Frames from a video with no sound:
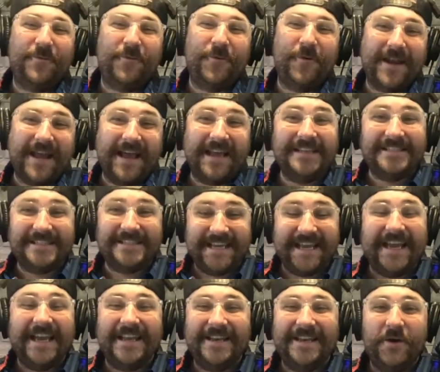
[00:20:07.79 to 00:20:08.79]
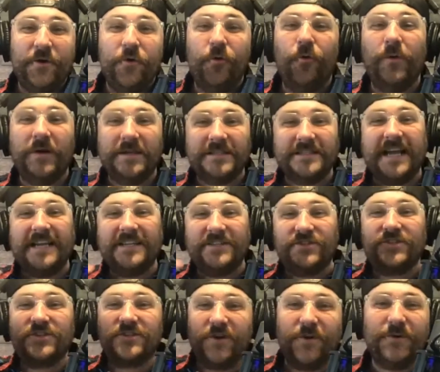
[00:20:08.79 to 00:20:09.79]
what I did was I
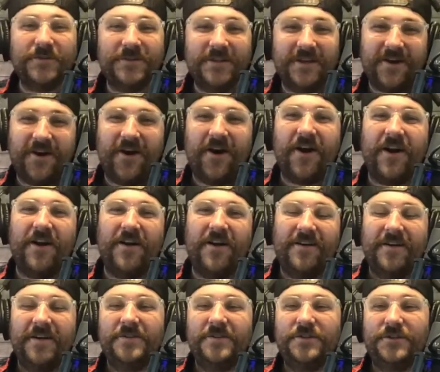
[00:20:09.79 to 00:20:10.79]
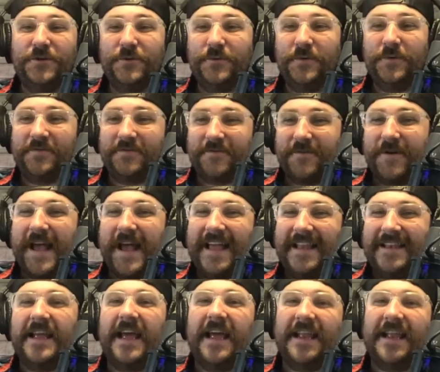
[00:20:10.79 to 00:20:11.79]
sold the car to a
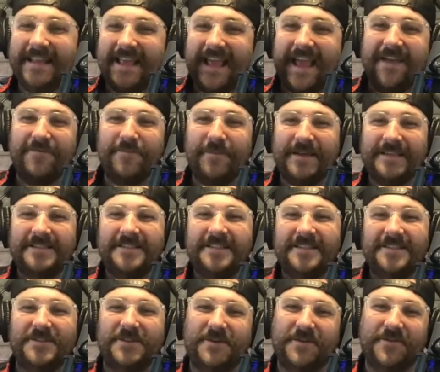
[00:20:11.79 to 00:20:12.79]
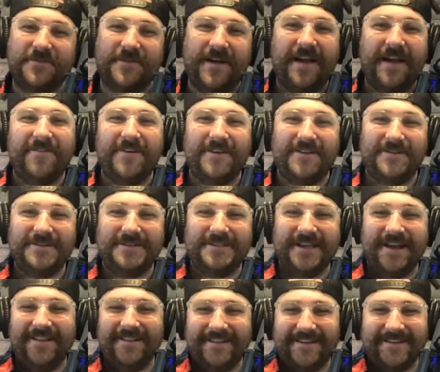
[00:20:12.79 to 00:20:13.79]
friend and gave my sister
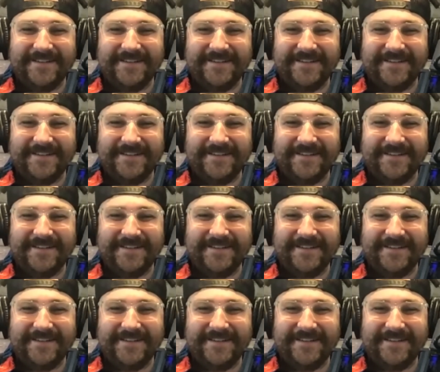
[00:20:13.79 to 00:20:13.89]
$500.